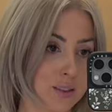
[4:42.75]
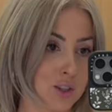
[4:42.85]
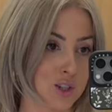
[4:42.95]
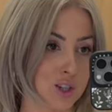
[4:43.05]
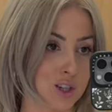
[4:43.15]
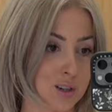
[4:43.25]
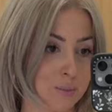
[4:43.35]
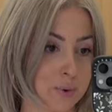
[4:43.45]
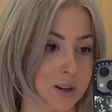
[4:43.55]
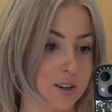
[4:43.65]
the shirt,
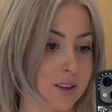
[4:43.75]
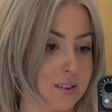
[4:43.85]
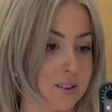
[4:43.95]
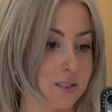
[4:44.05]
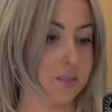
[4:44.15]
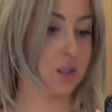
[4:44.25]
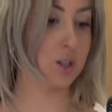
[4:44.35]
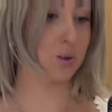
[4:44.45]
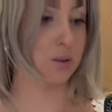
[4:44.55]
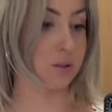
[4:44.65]
but I can't tell if these
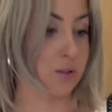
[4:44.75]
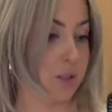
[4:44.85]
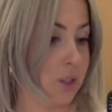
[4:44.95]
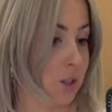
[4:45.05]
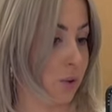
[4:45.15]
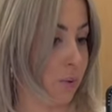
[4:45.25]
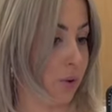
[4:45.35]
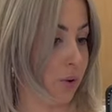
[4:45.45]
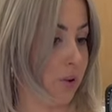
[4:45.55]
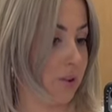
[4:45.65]
shorts are like too
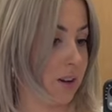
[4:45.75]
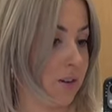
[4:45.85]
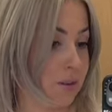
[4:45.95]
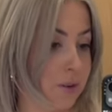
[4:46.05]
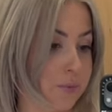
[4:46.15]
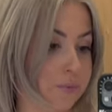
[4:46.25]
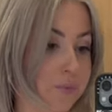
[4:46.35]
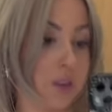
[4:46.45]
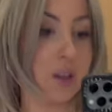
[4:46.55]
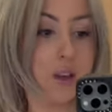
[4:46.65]
small. I don't know.
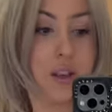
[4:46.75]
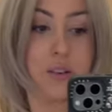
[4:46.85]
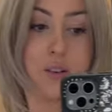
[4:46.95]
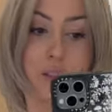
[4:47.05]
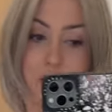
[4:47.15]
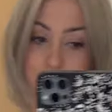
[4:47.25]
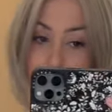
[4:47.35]
They're the Levi